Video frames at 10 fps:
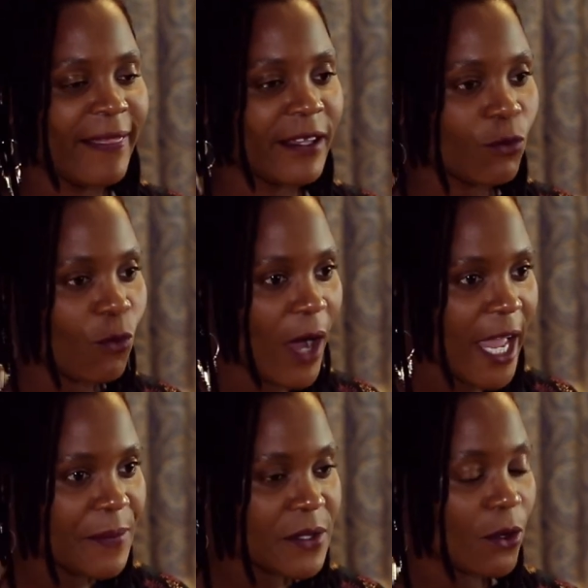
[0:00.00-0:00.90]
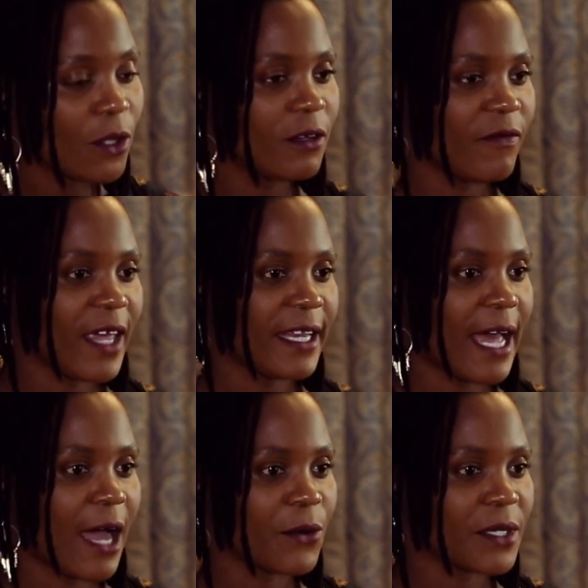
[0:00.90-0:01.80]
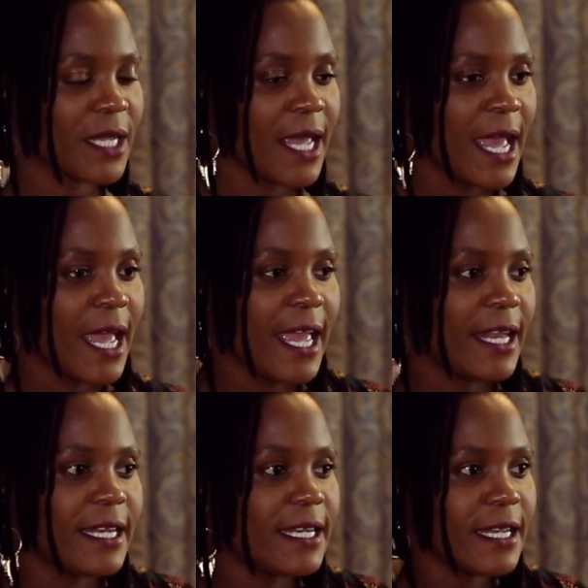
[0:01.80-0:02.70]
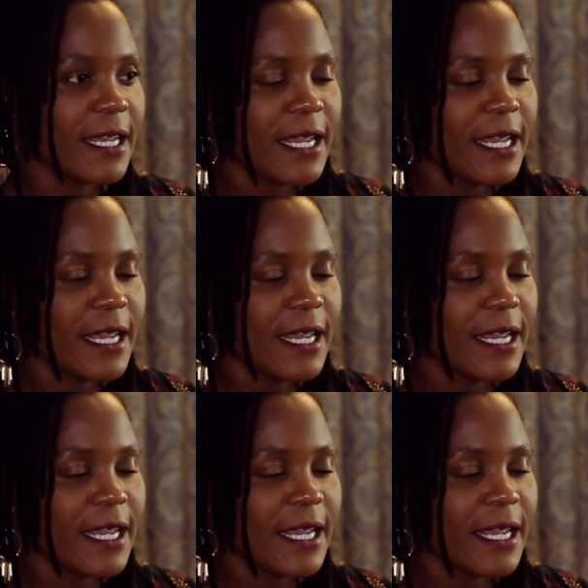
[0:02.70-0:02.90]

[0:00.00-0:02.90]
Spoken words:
that wipes all of that out. And